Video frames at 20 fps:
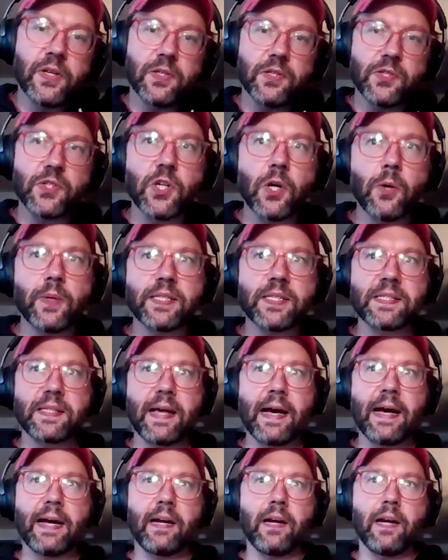So it's
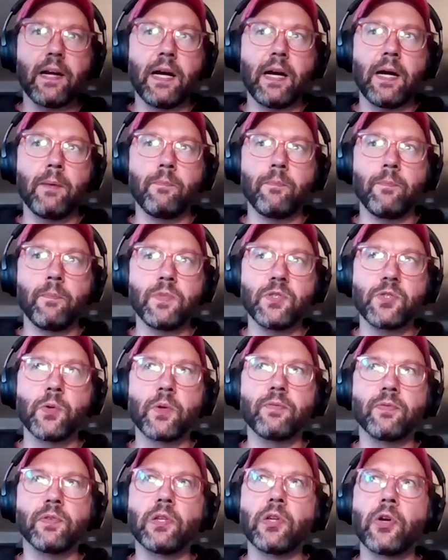that sort
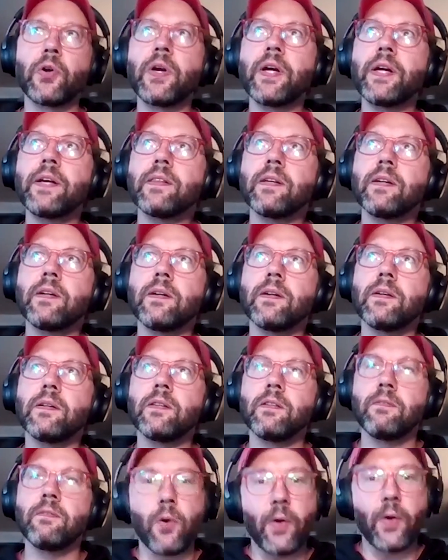of learning the
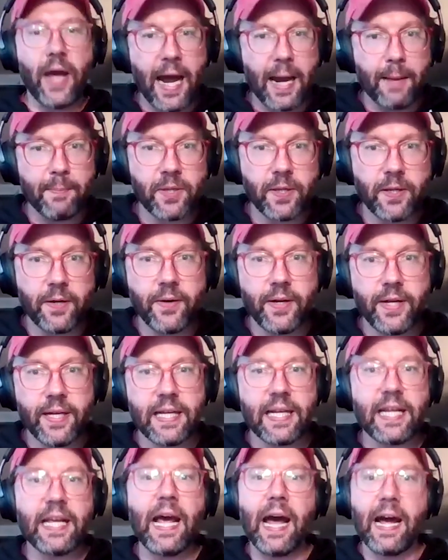vocabulary and
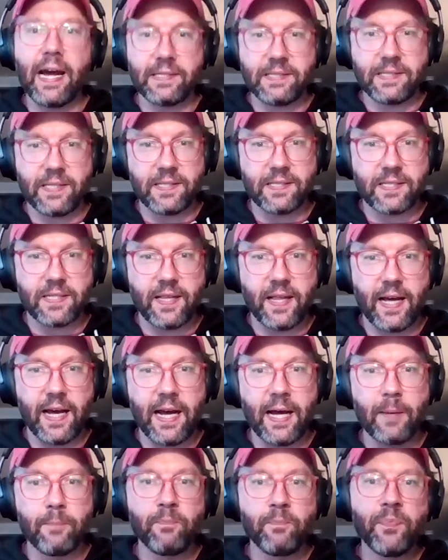getting access to
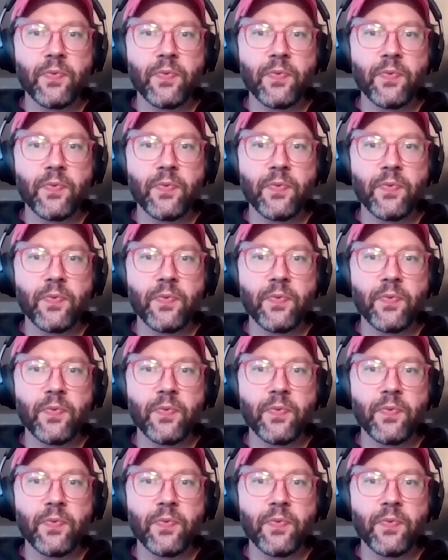that